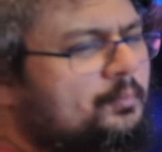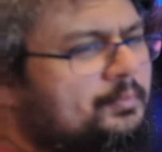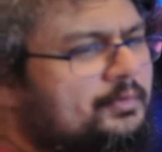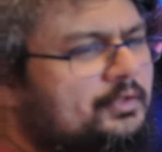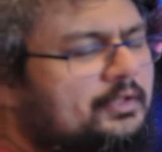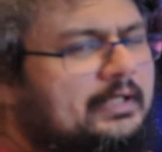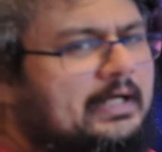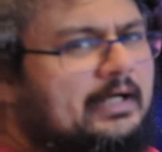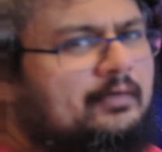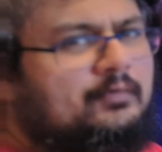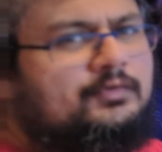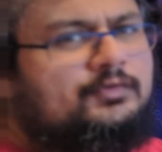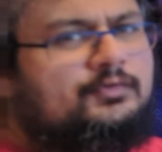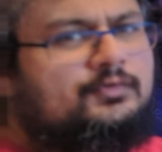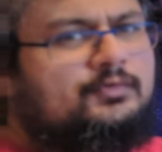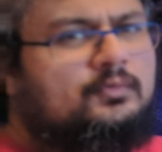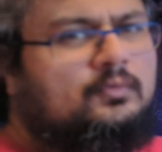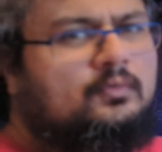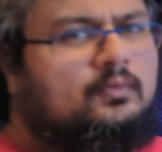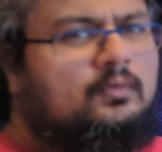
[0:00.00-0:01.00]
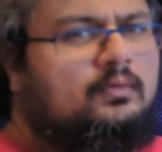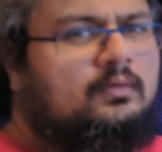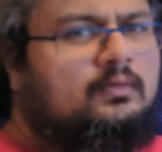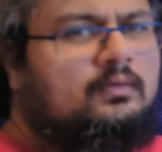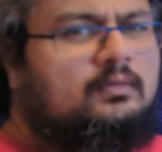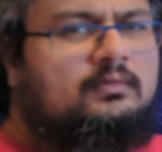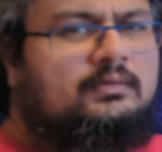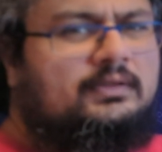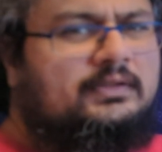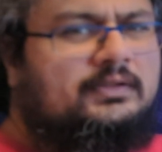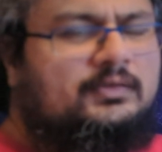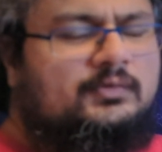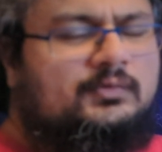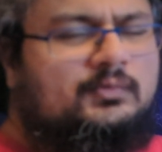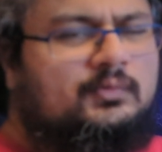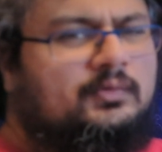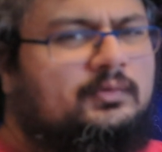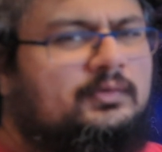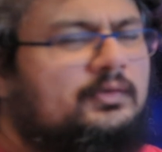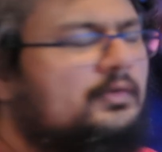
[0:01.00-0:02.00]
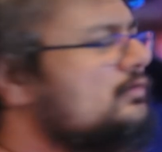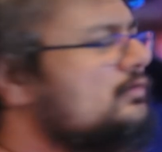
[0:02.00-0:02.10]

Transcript: open your garage door and use one of